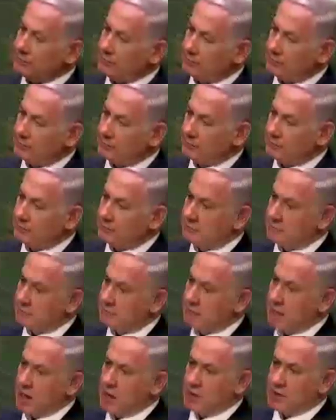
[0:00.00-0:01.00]
It
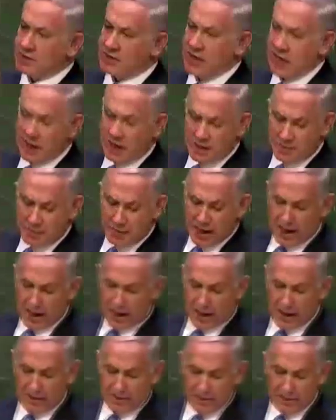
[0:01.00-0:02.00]
was taken
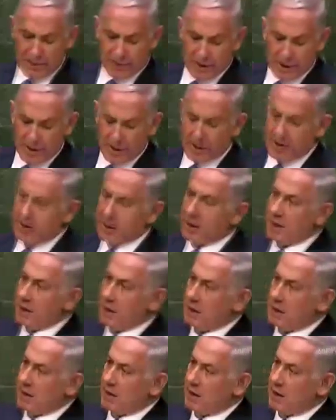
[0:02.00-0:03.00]
by
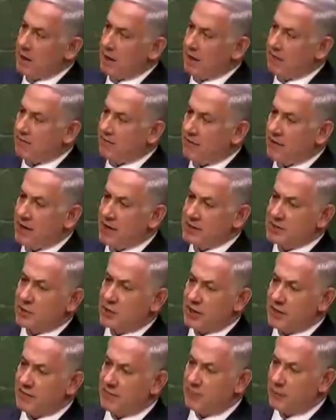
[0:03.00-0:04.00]
a France
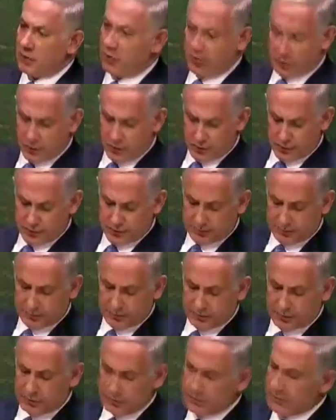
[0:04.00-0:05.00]
24 crew
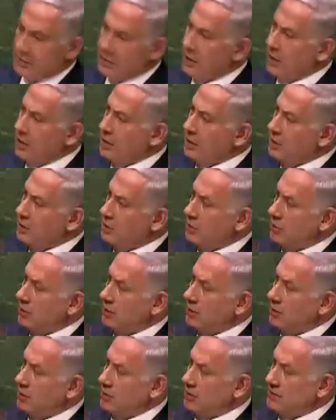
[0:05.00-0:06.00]

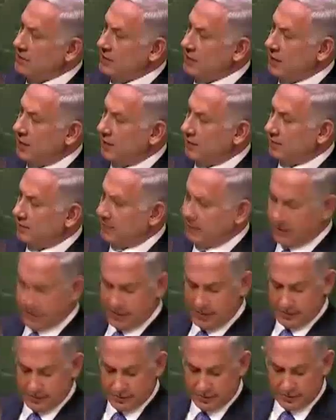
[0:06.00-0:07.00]
during the recent
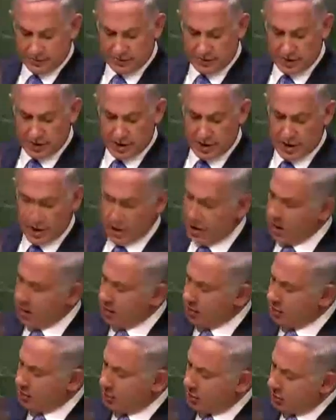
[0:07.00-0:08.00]
conflict
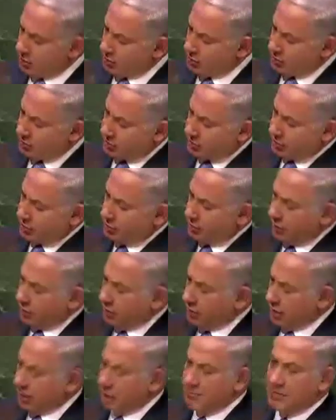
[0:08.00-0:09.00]
It shows 2
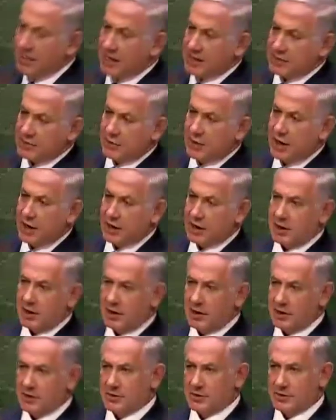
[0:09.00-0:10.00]
Hamas rocket
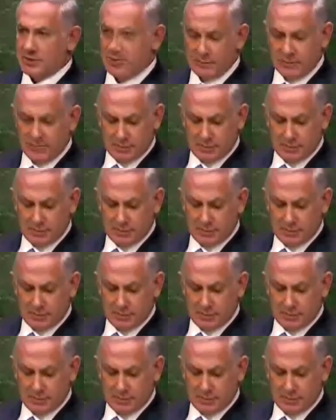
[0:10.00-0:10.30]
launchers